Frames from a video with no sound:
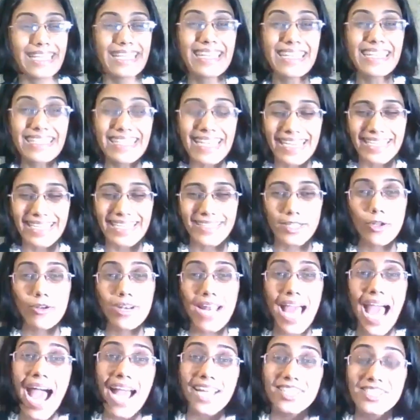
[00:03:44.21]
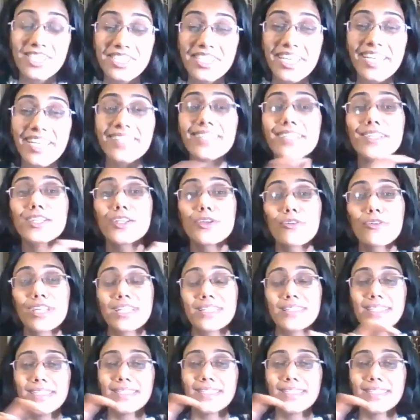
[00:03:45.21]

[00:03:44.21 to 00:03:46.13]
irritated or agitated during